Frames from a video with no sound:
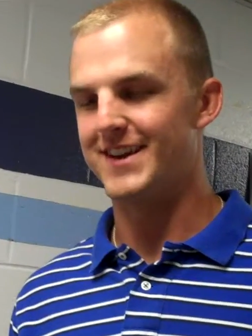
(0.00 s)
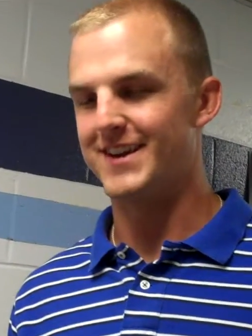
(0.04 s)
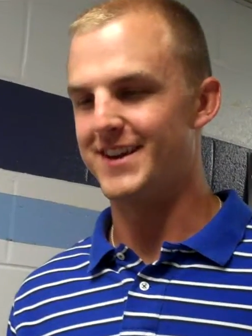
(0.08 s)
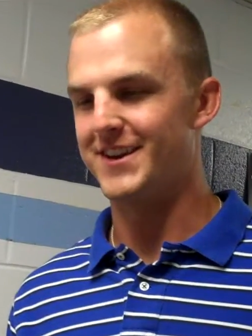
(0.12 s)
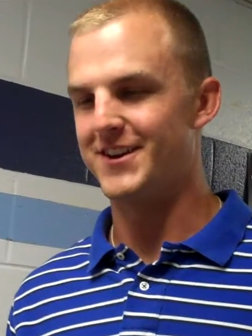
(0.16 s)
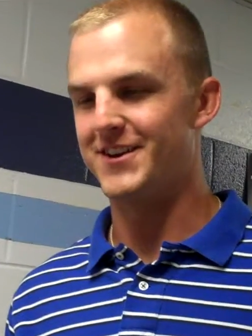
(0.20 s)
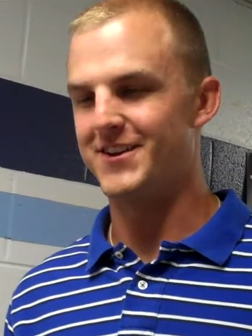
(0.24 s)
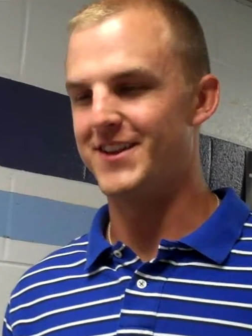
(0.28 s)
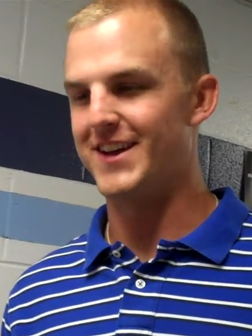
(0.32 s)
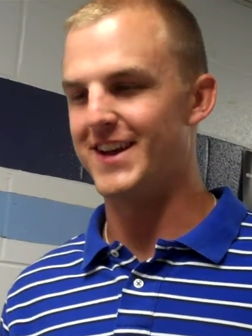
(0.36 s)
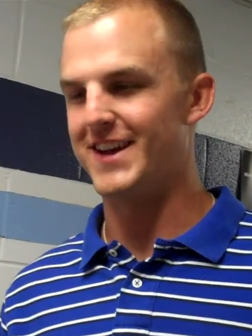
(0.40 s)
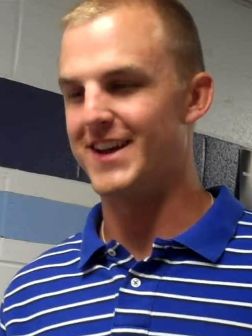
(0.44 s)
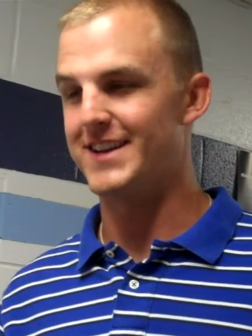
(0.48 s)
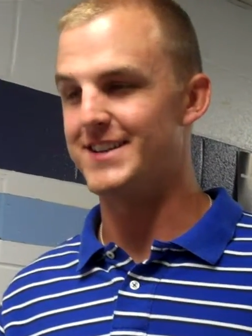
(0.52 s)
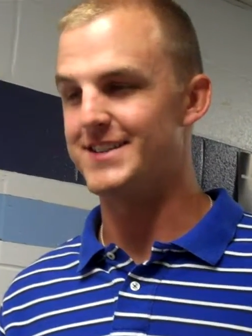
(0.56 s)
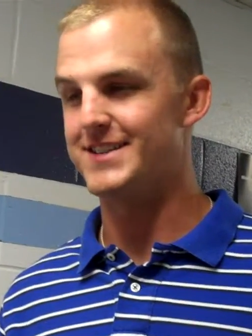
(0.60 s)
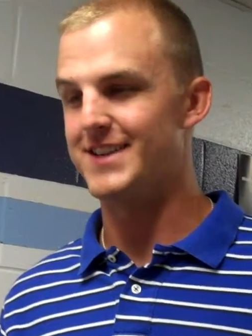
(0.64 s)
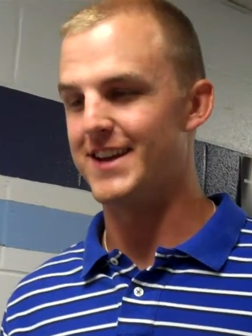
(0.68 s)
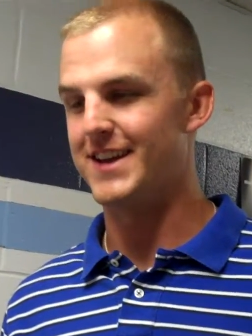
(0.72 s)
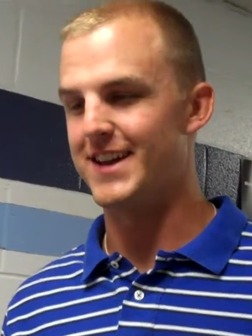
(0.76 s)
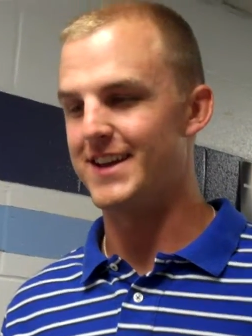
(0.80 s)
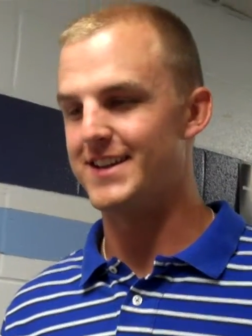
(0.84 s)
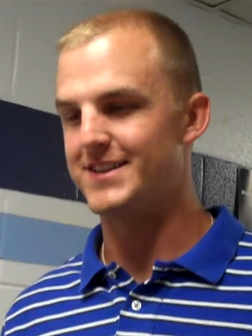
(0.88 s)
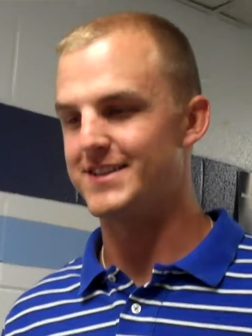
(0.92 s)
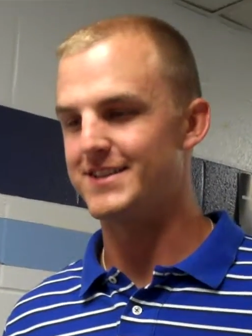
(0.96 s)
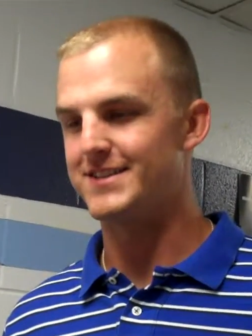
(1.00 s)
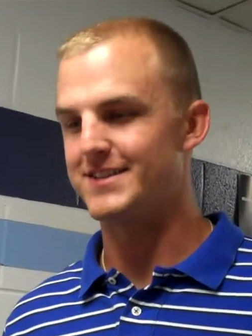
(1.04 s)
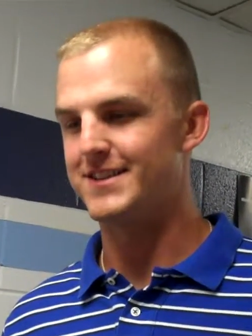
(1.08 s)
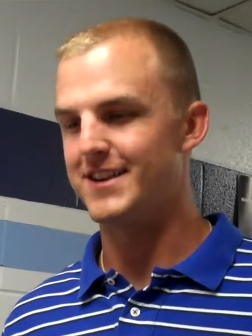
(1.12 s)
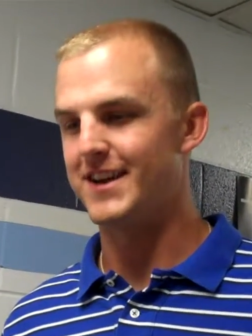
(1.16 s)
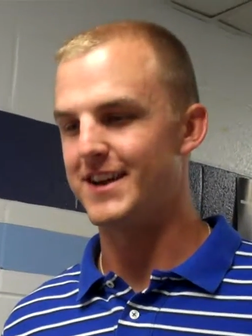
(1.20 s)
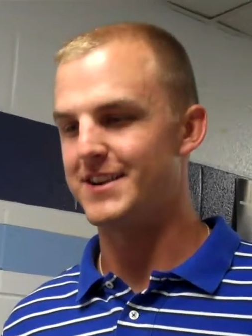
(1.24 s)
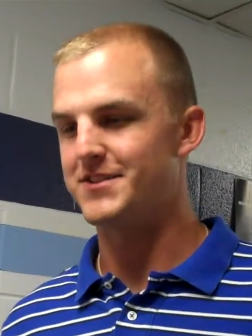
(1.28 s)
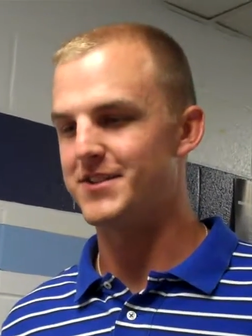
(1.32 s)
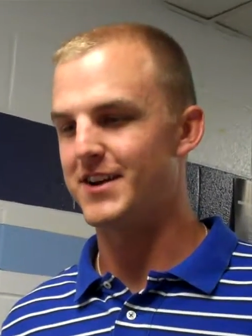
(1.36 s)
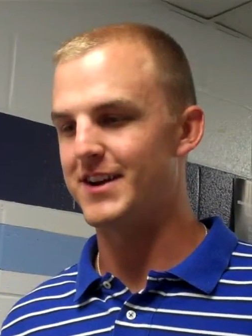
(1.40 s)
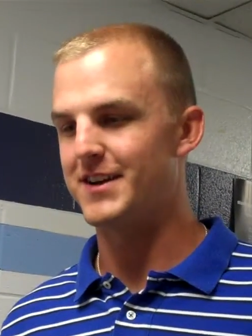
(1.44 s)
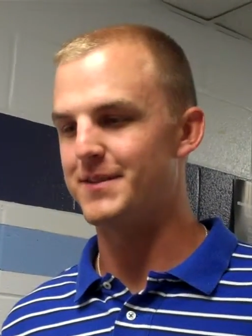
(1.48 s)
you know, like I said, I just
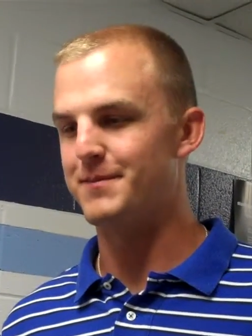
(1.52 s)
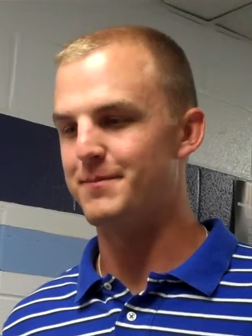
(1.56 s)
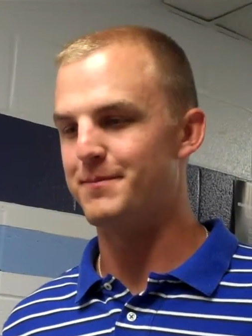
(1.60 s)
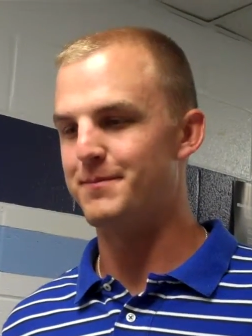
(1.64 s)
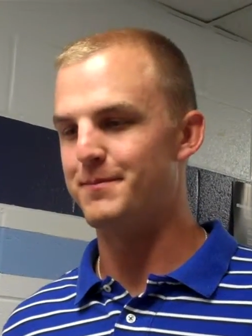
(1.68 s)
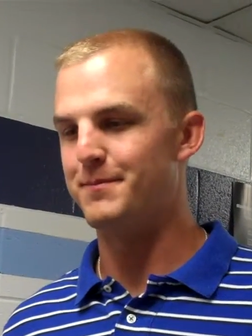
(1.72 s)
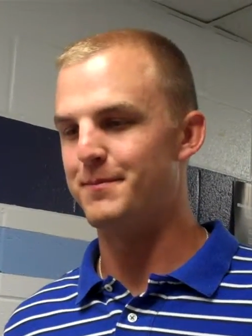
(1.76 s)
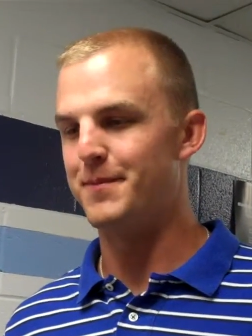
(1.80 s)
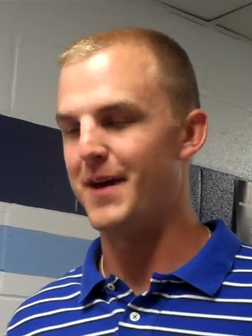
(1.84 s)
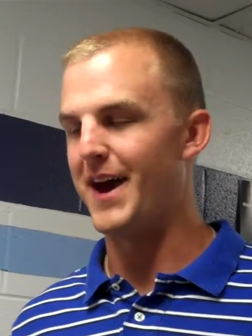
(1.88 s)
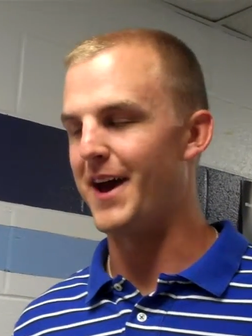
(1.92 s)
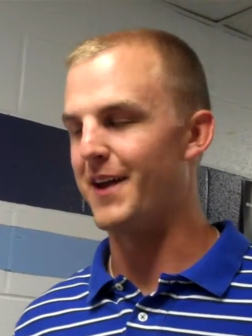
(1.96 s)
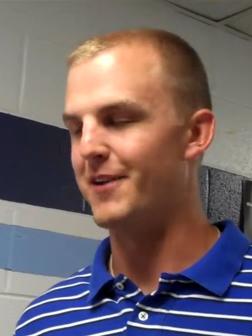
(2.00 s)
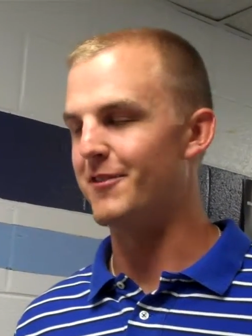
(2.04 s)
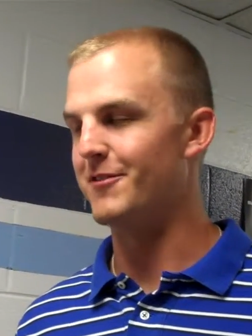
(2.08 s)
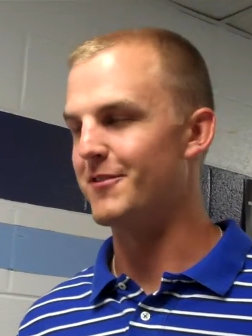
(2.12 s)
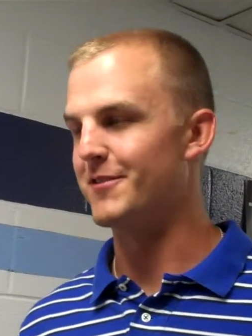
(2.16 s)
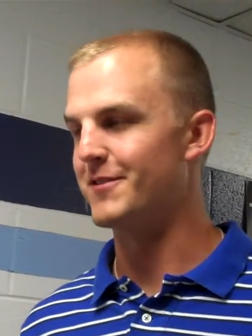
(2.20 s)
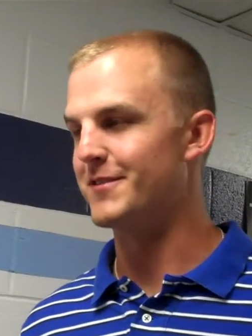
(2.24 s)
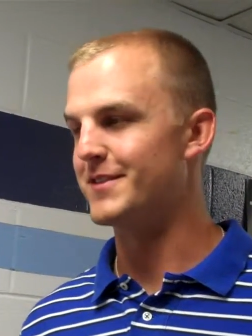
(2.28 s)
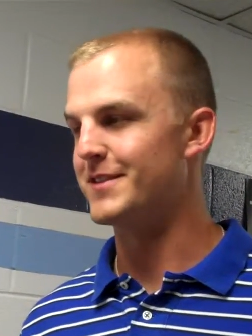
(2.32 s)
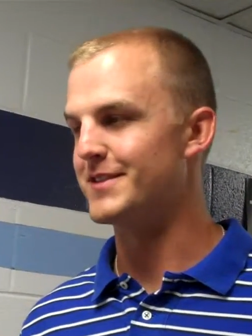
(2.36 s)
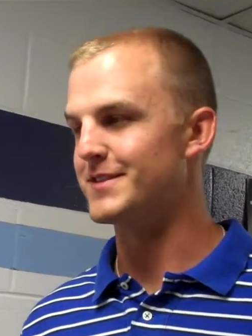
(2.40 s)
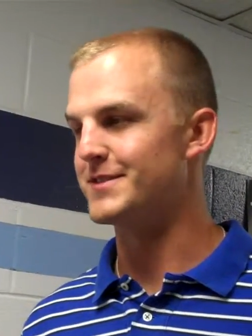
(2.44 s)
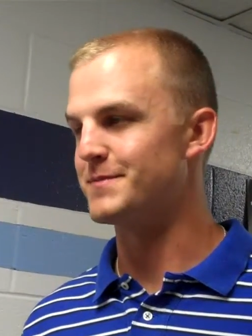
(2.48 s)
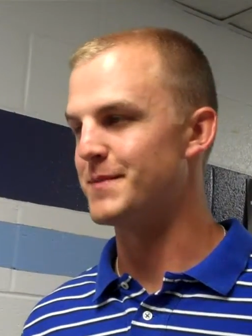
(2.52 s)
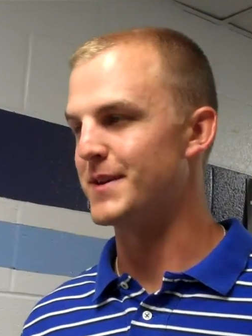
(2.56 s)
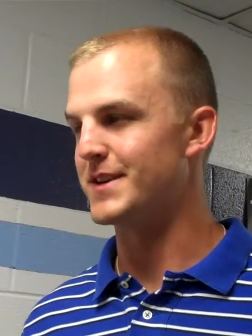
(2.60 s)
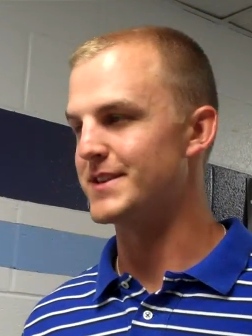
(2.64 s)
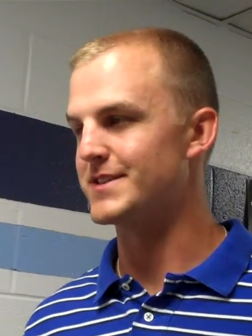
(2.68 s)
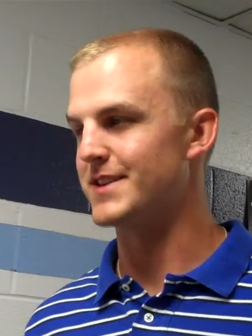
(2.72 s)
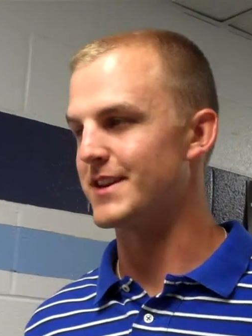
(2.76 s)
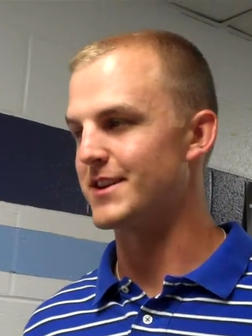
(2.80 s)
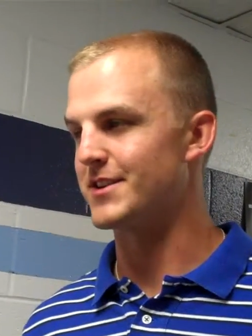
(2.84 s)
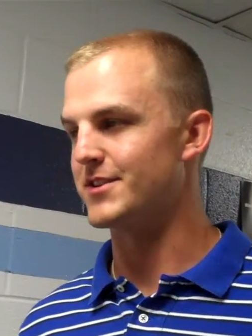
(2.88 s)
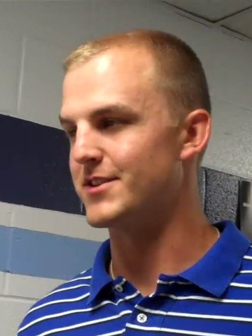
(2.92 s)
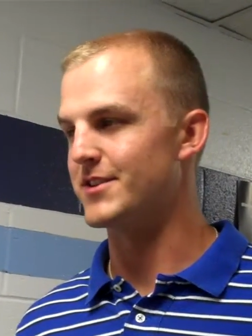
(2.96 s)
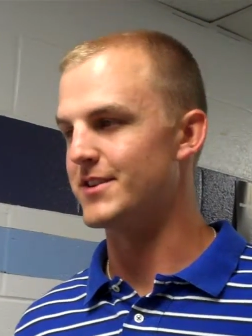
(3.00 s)
I tried to battle as
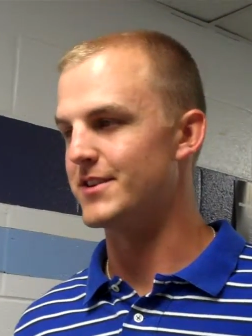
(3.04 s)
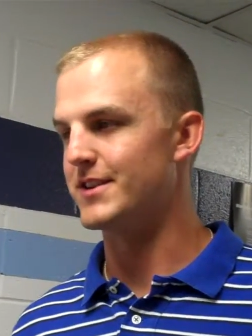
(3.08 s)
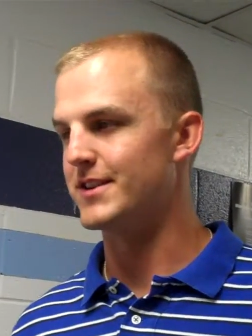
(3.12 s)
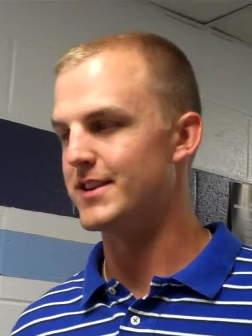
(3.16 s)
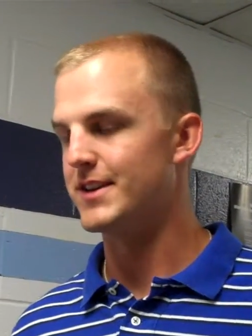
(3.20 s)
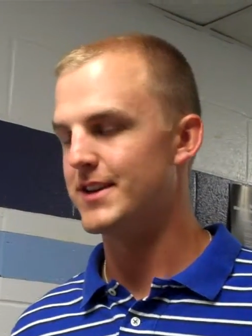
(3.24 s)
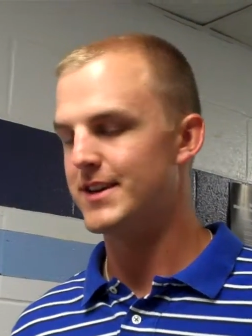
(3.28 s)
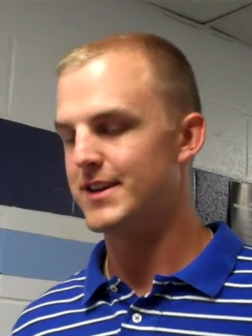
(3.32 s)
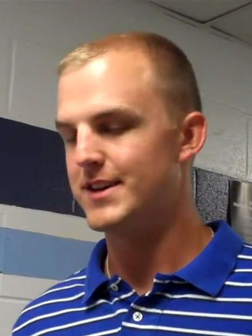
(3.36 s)
best I could.